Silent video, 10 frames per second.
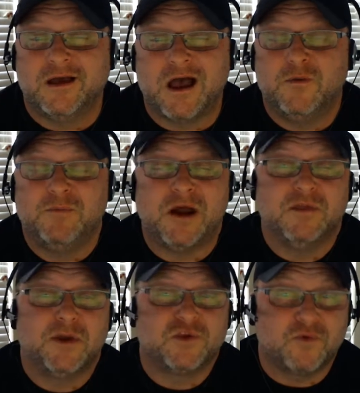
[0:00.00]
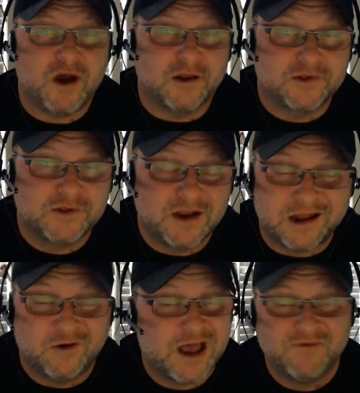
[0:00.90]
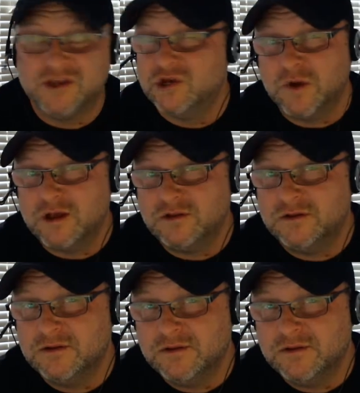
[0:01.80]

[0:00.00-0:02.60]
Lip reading: I would buy the best products, and I don't have a UL.